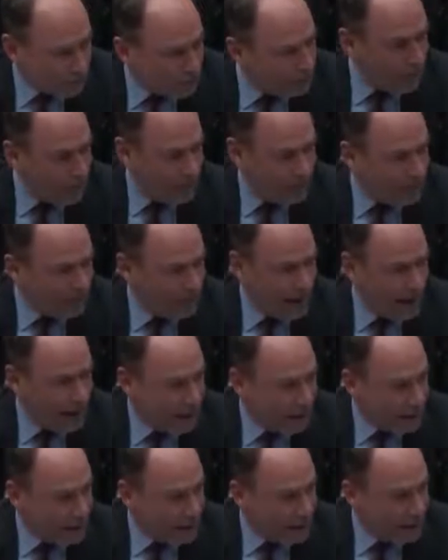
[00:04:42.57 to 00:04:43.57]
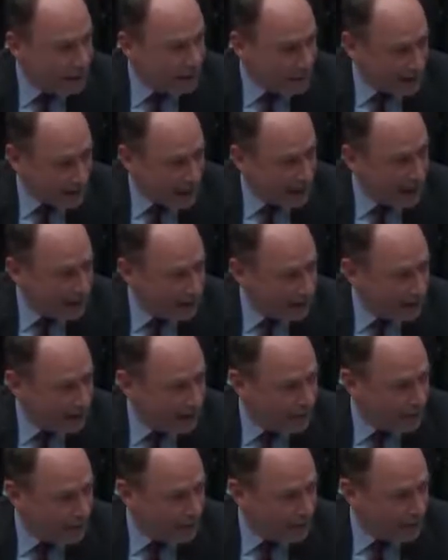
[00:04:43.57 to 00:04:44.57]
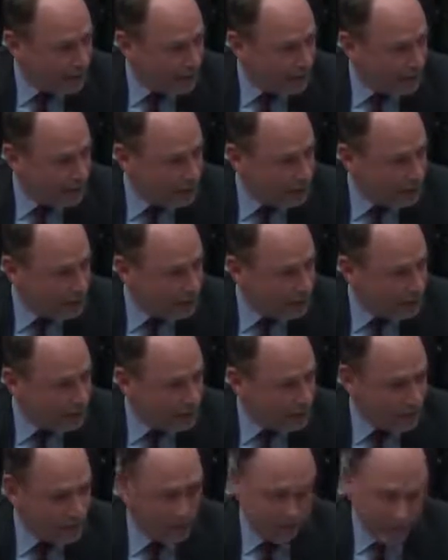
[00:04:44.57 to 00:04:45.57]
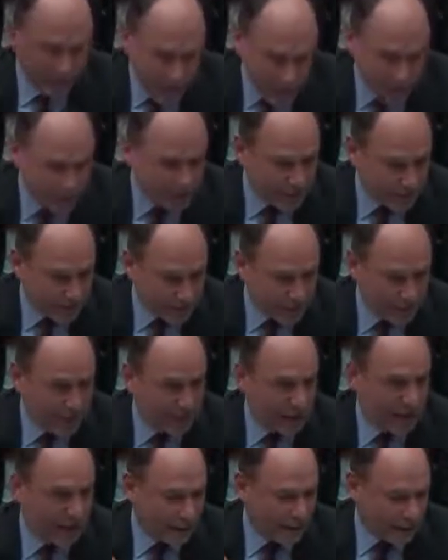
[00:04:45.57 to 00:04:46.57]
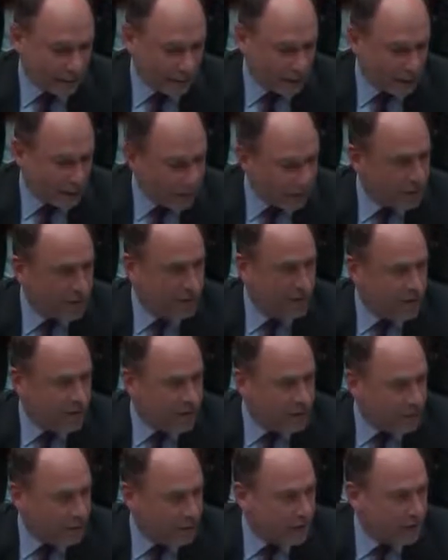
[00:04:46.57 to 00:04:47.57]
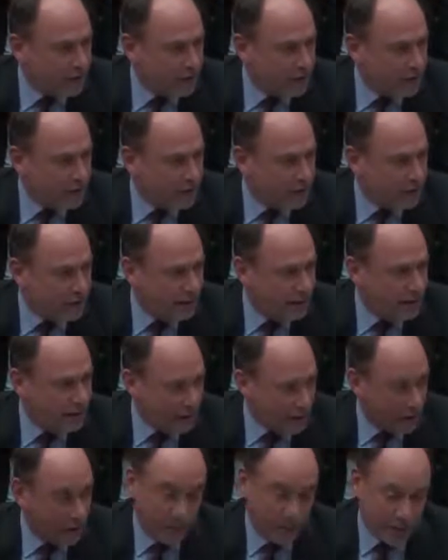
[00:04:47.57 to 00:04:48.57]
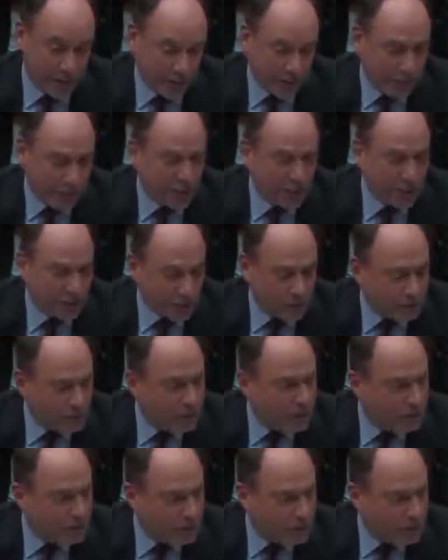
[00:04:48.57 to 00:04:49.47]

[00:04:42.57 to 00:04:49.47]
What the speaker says: impacts happen to Seattle, and that's their decision. It's very different to do it at the national level, and that's what's being proposed.